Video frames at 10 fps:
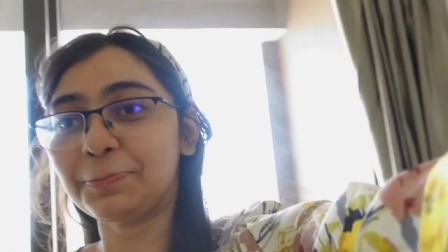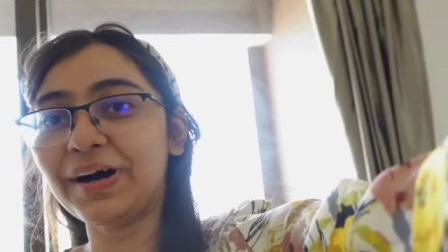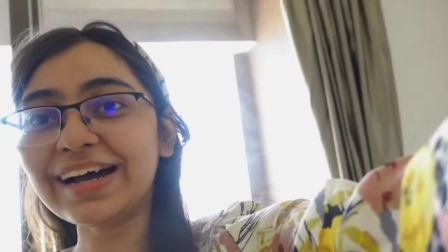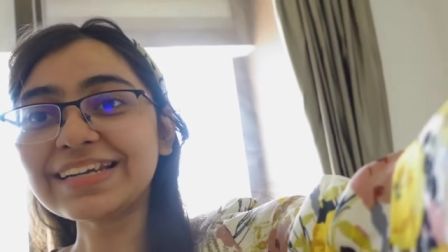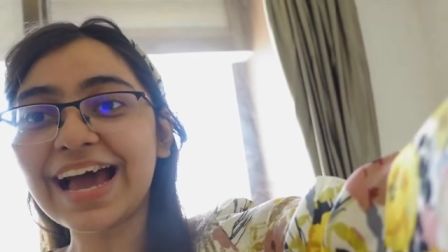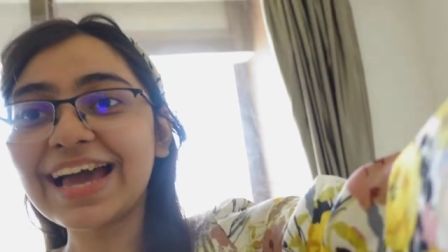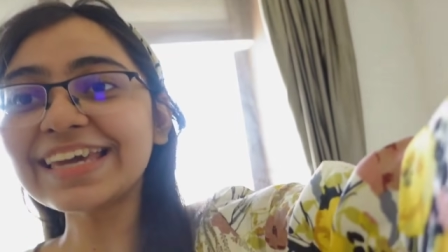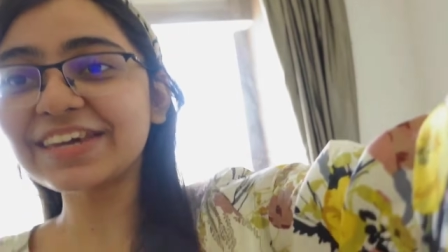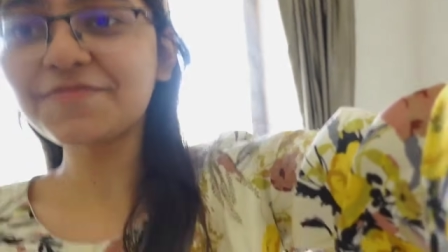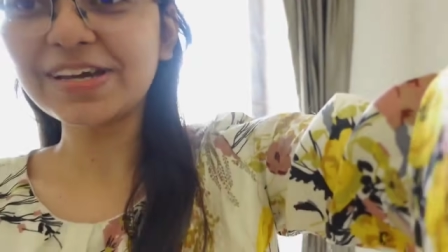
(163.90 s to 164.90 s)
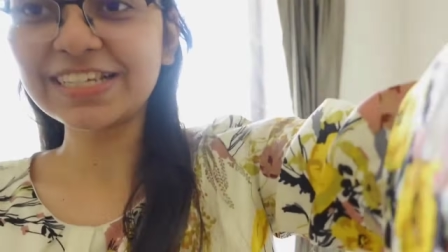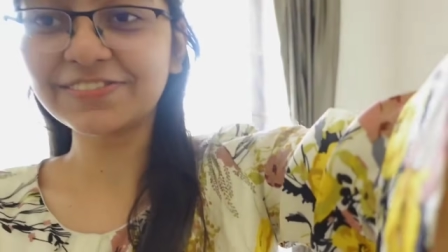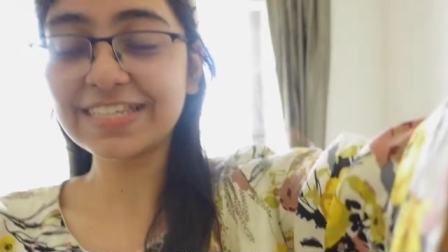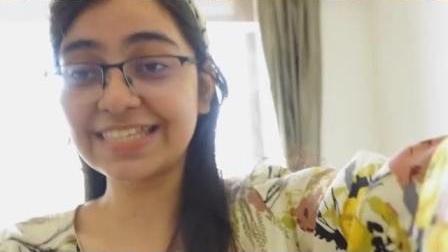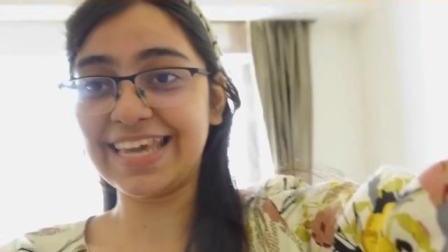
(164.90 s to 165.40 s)
but I give
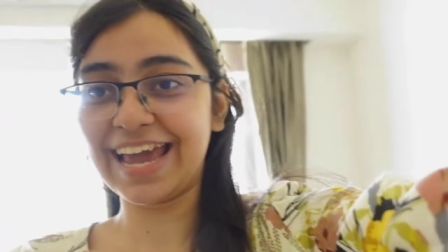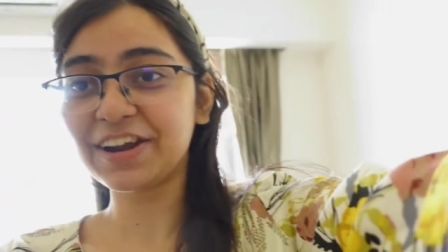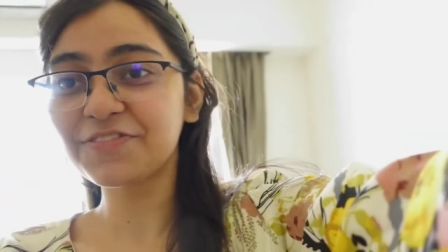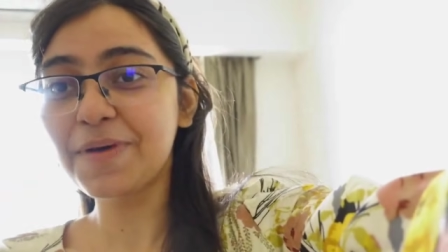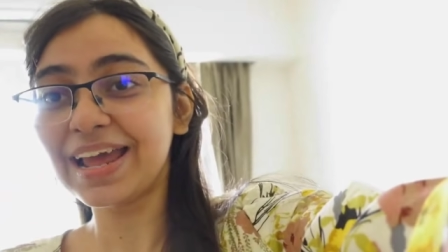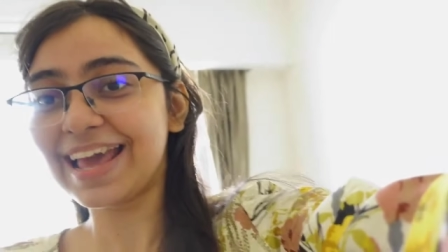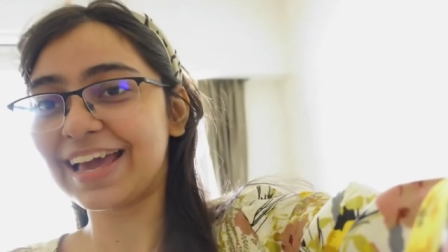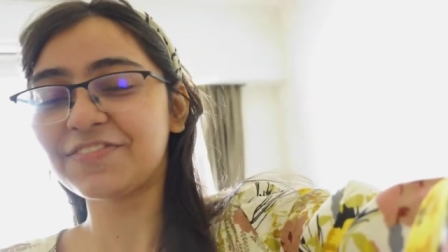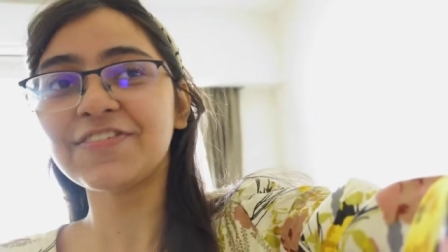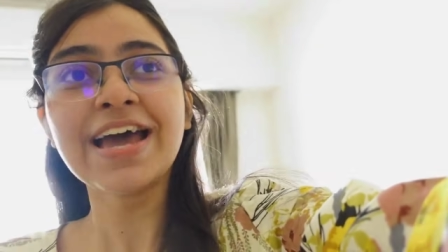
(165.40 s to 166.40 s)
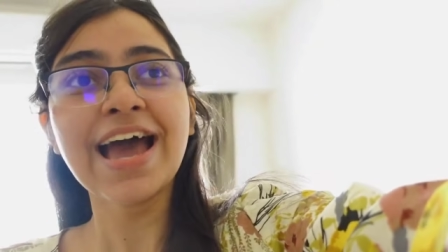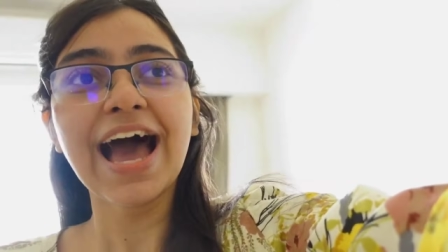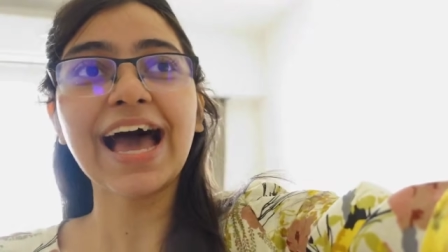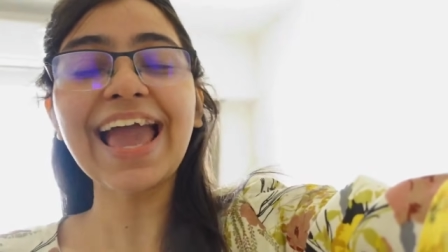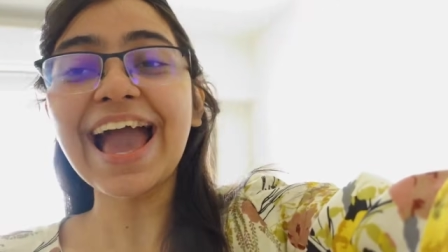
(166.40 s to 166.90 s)
myself the scare of my life.
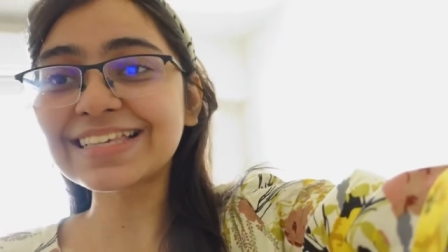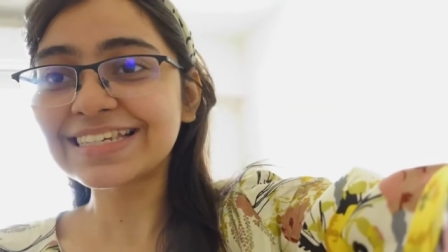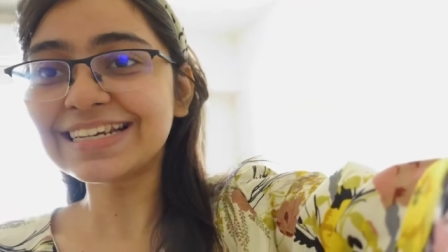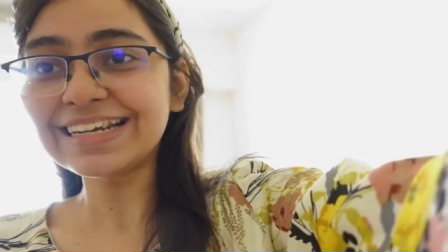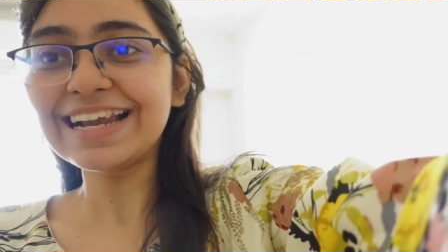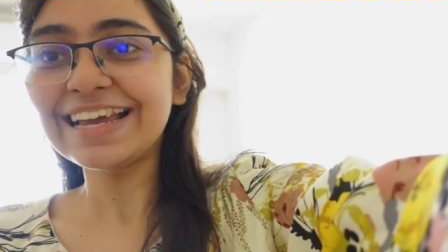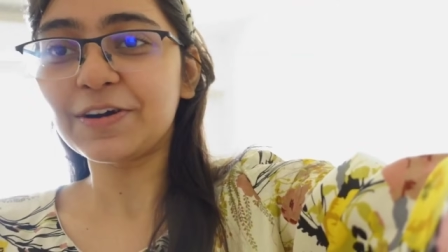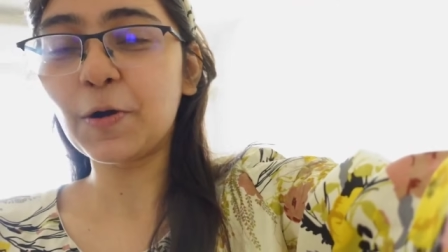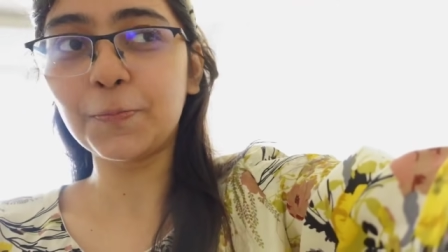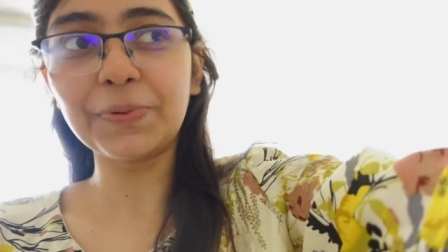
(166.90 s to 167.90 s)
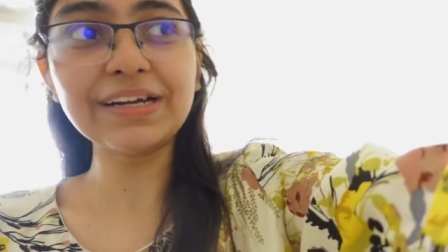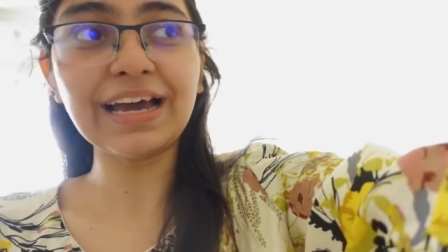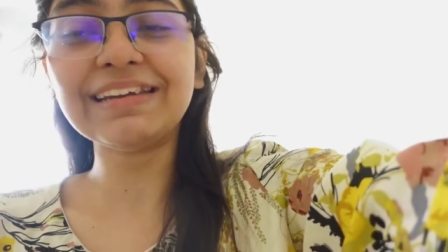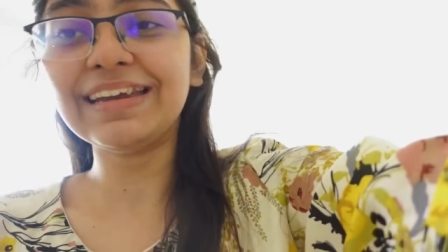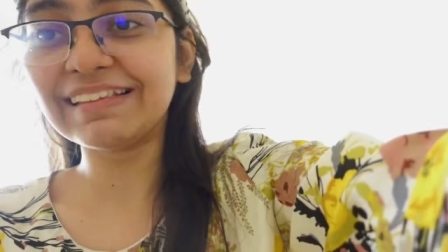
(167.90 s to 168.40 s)
I accidentally opened
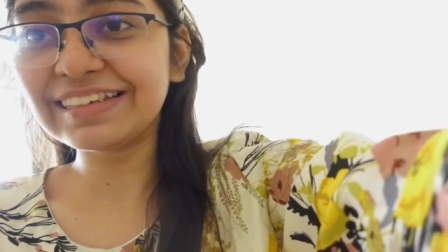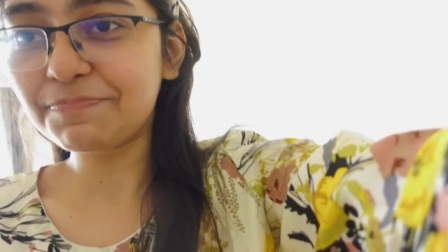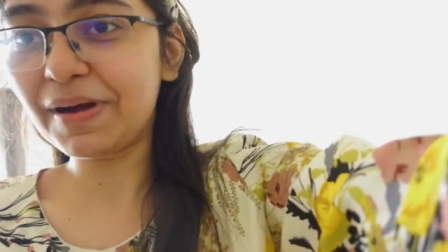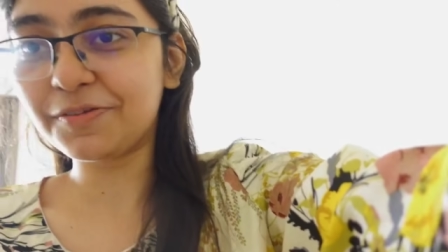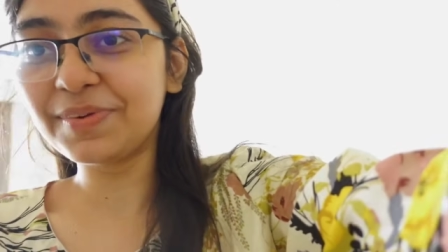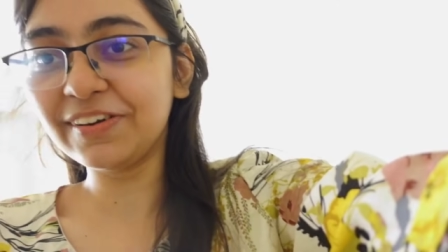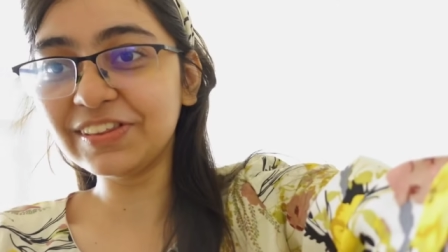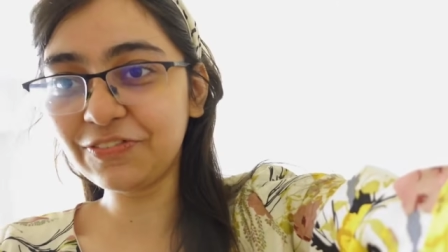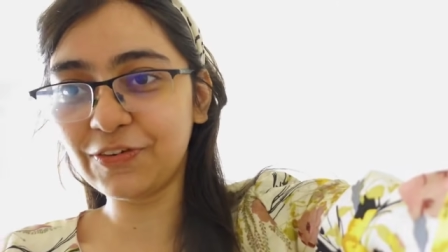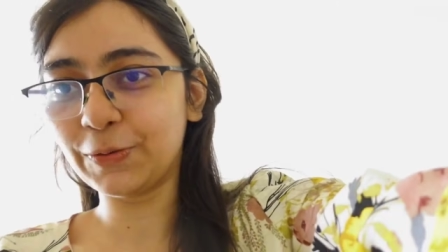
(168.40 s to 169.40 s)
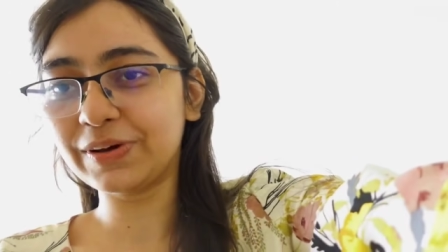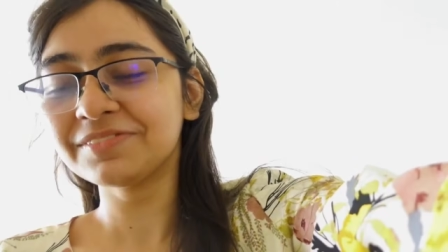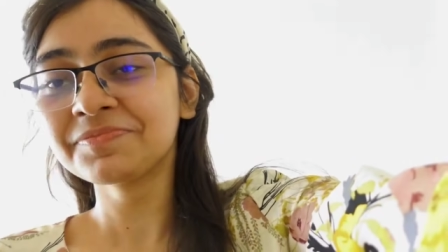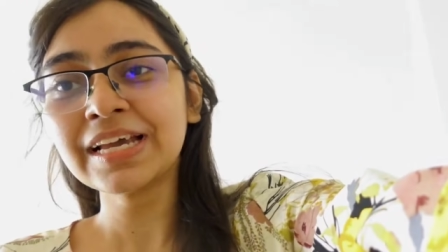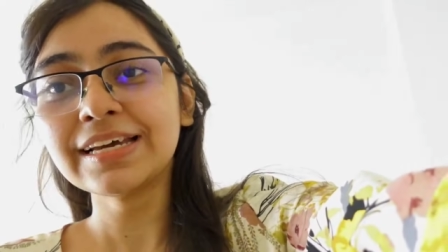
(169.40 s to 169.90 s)
another apartment on the
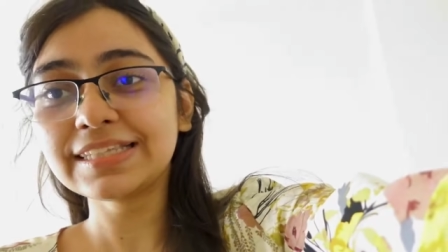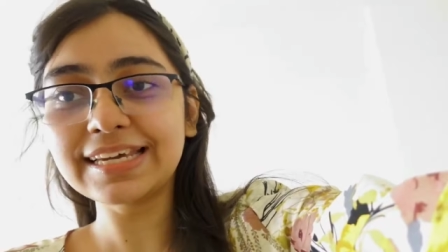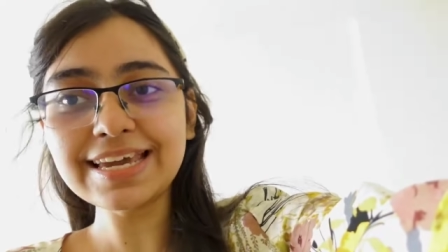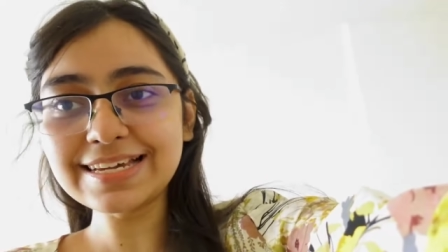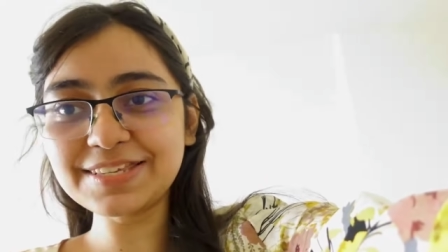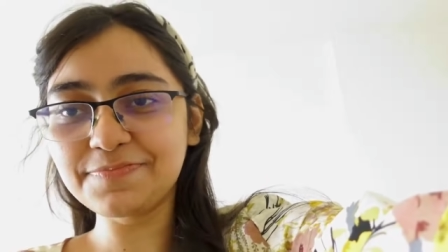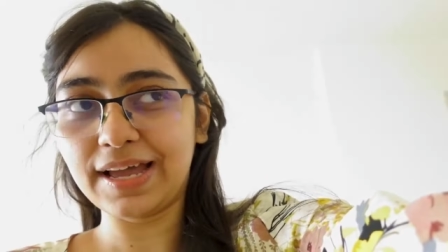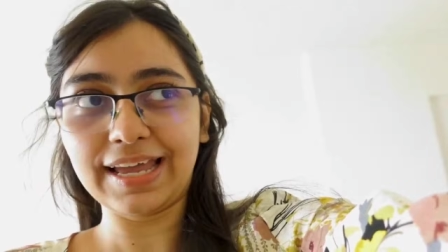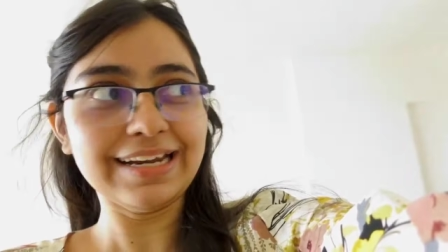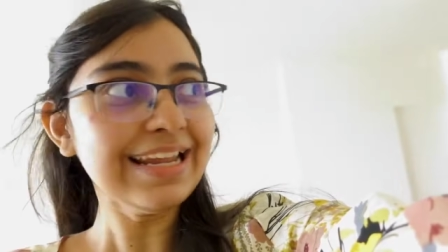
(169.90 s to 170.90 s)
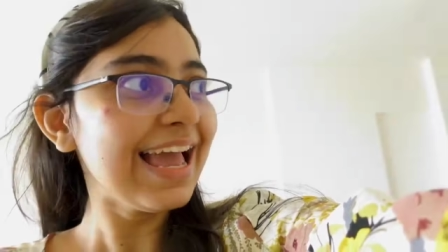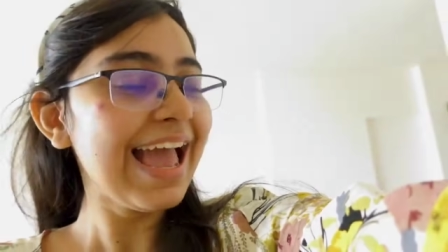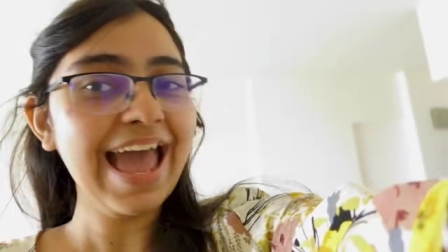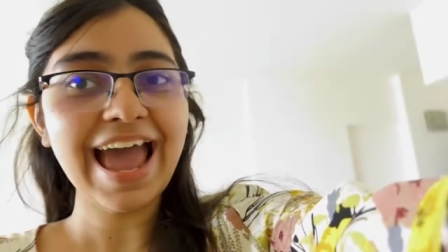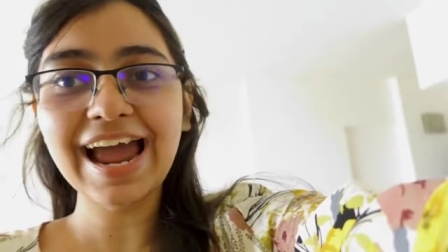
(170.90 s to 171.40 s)
floor thinking it's mine,
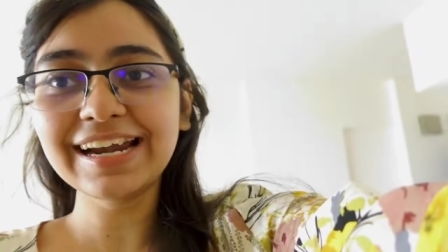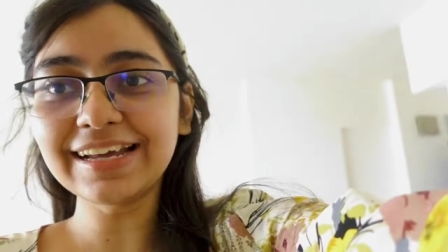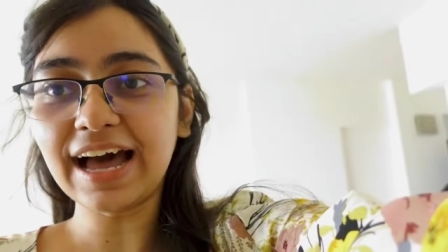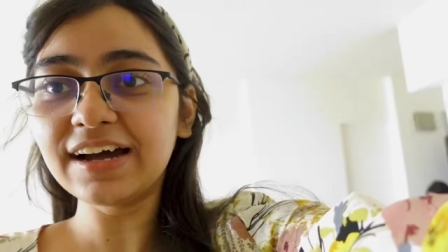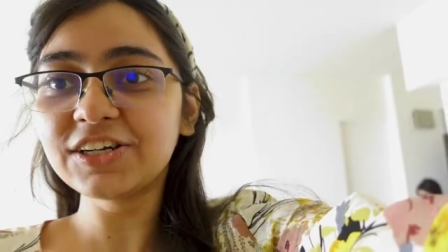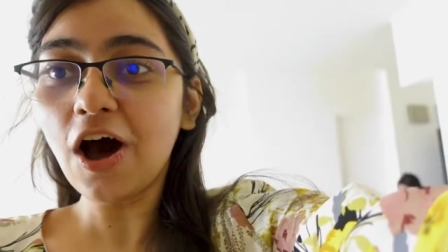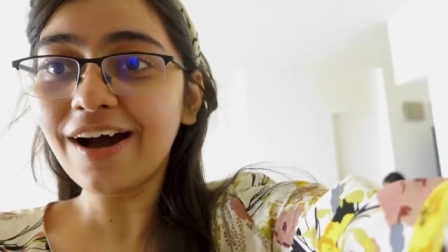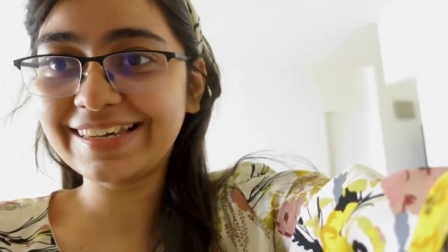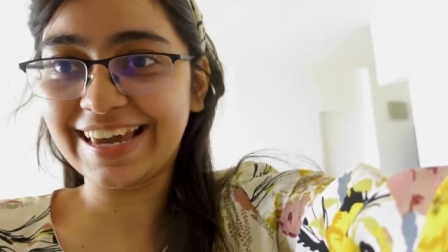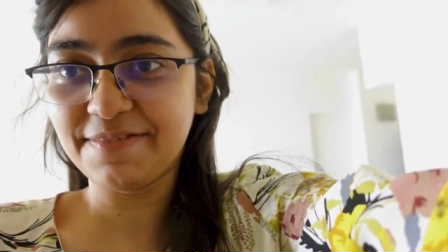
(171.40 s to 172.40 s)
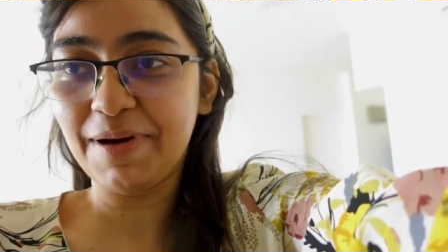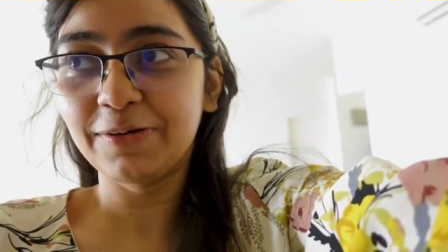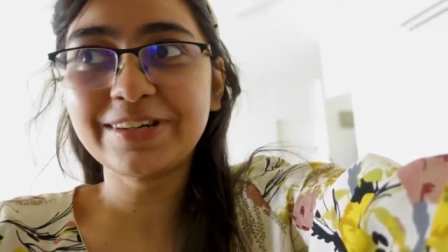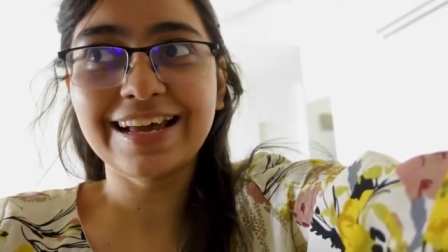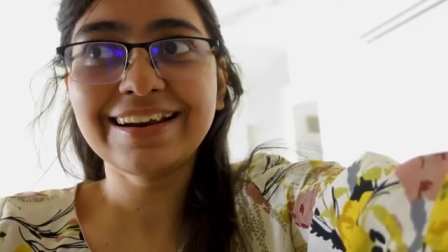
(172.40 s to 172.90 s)
and our dog came
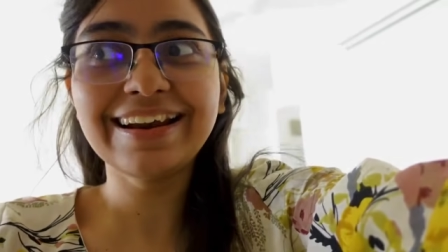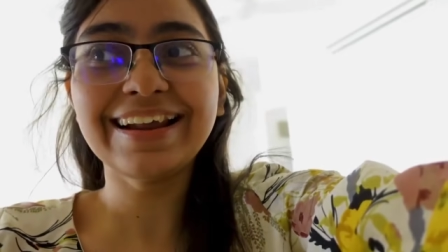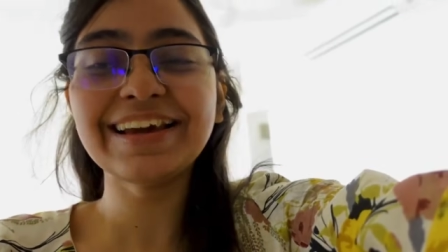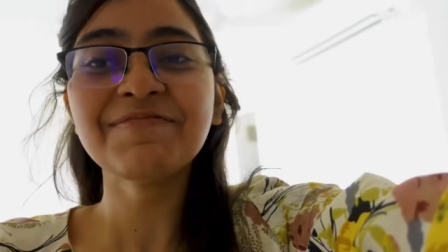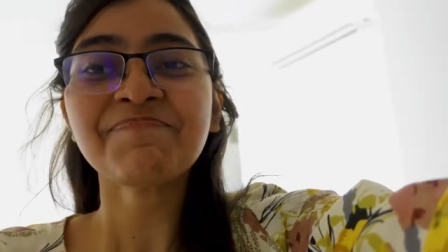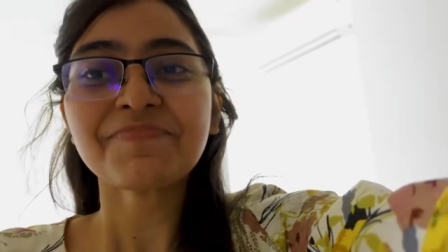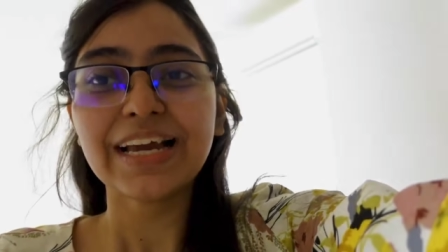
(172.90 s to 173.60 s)
out suddenly